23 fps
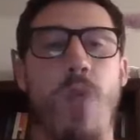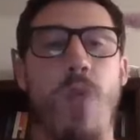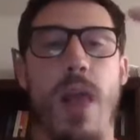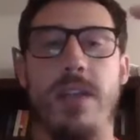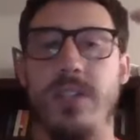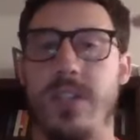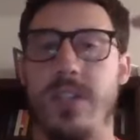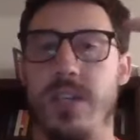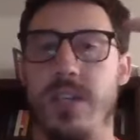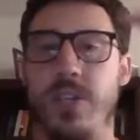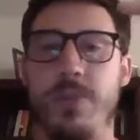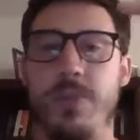It's
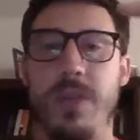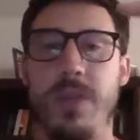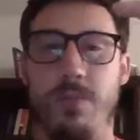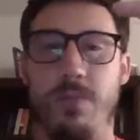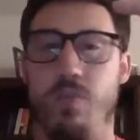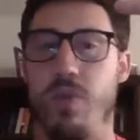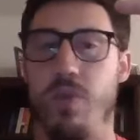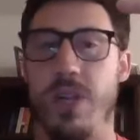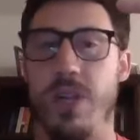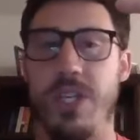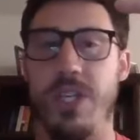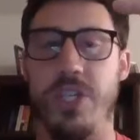going to be
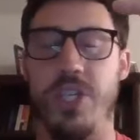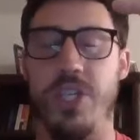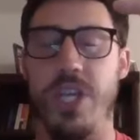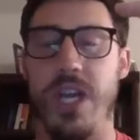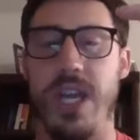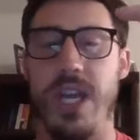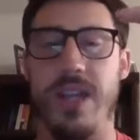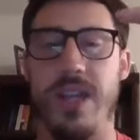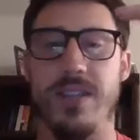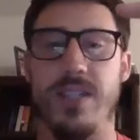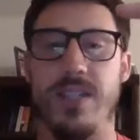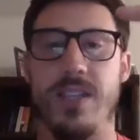really
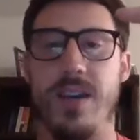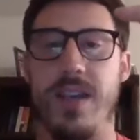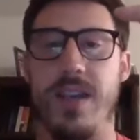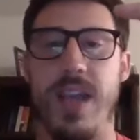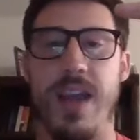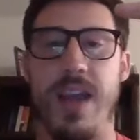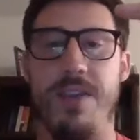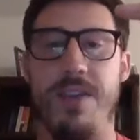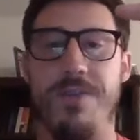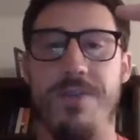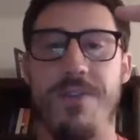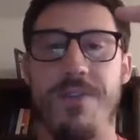shitty and
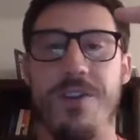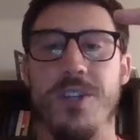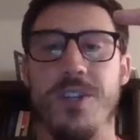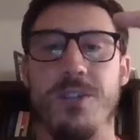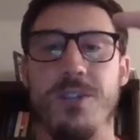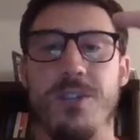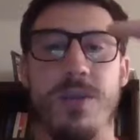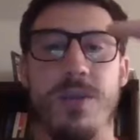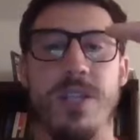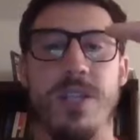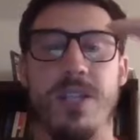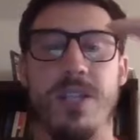sucky at first,
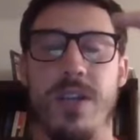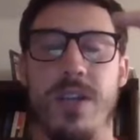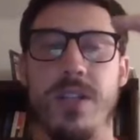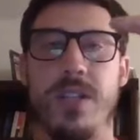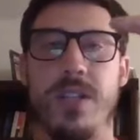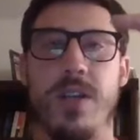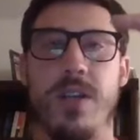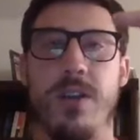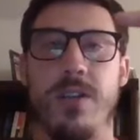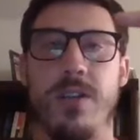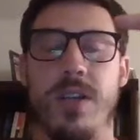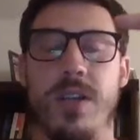but it's going to
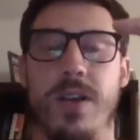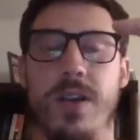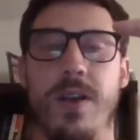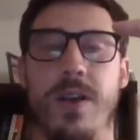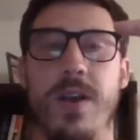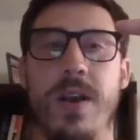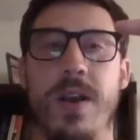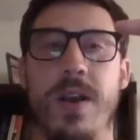start to,